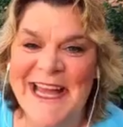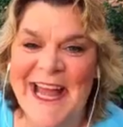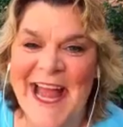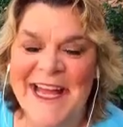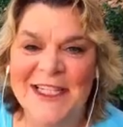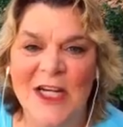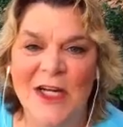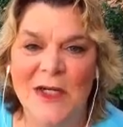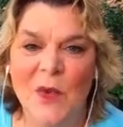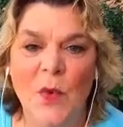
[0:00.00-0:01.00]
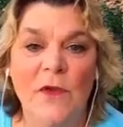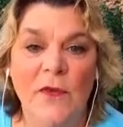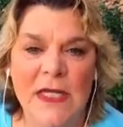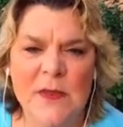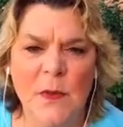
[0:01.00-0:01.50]
that with
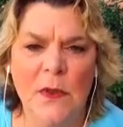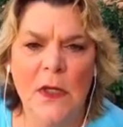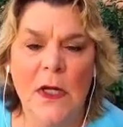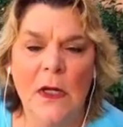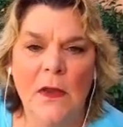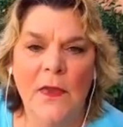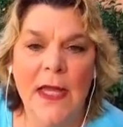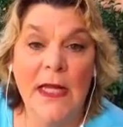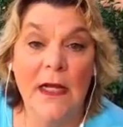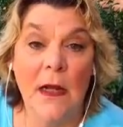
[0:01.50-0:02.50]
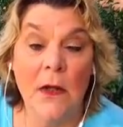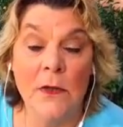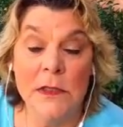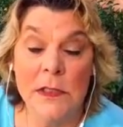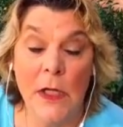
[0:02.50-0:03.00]
Facebook, they can
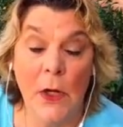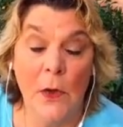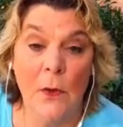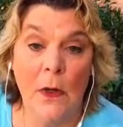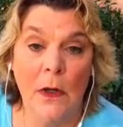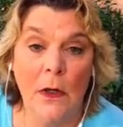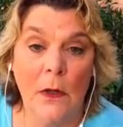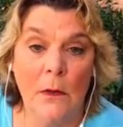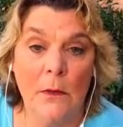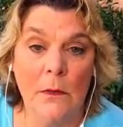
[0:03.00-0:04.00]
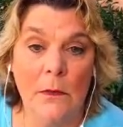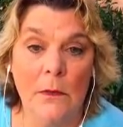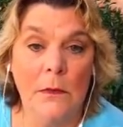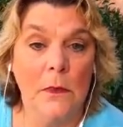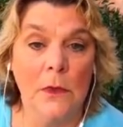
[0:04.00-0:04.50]
also
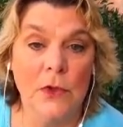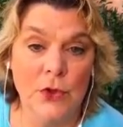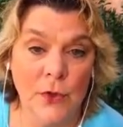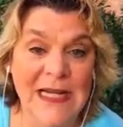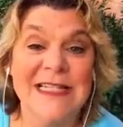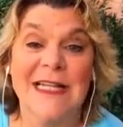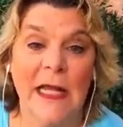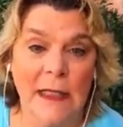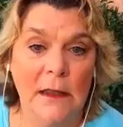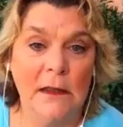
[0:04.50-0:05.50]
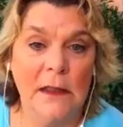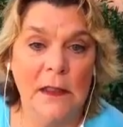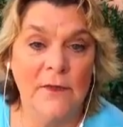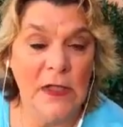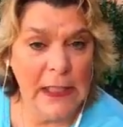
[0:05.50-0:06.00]
translate
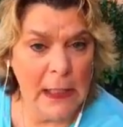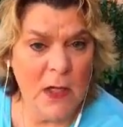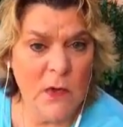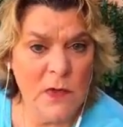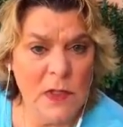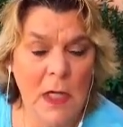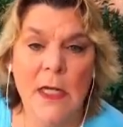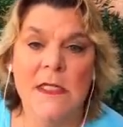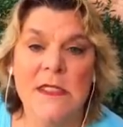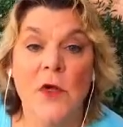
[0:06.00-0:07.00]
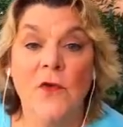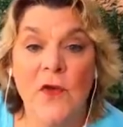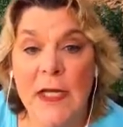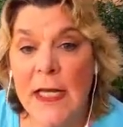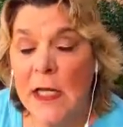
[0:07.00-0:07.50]
the videos. So
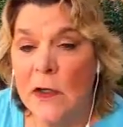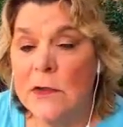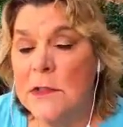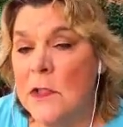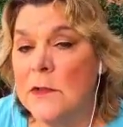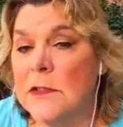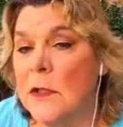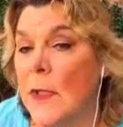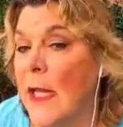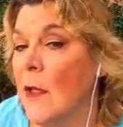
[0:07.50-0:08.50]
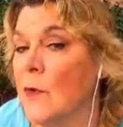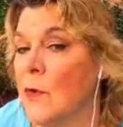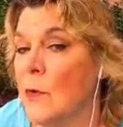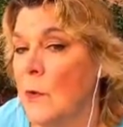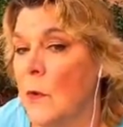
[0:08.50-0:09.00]
videos also count
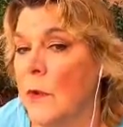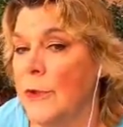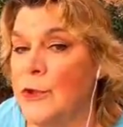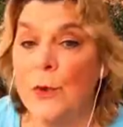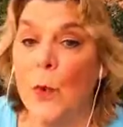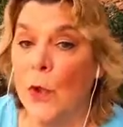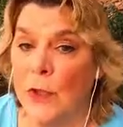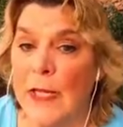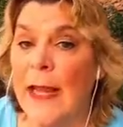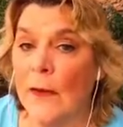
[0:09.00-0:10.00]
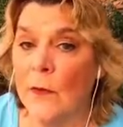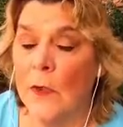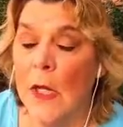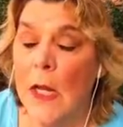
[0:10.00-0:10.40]
towards your word count.